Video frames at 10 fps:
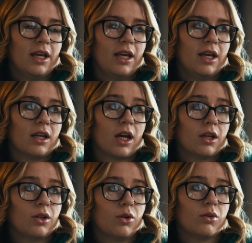and I
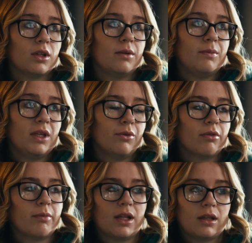could only meet
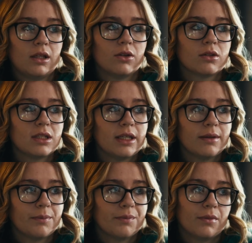with my legal
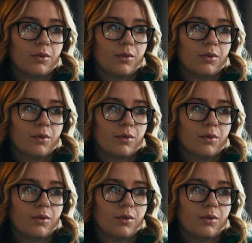team,